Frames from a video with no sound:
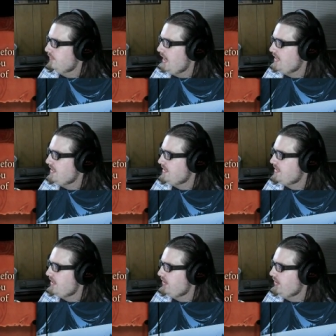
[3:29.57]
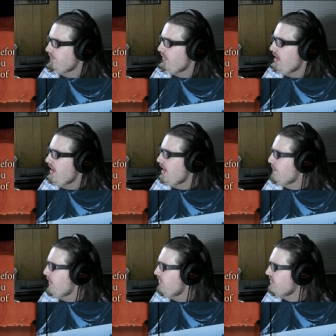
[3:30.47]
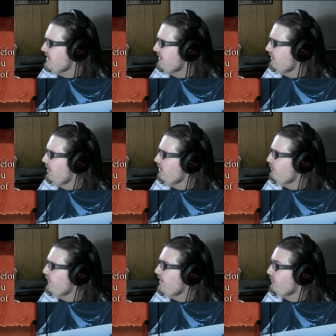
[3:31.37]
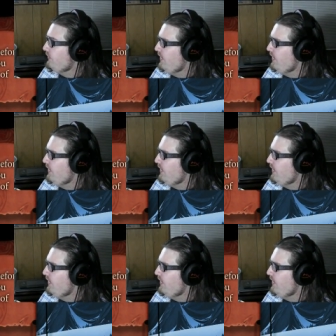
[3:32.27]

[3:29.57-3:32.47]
That doesn't sound good. It appears that large figures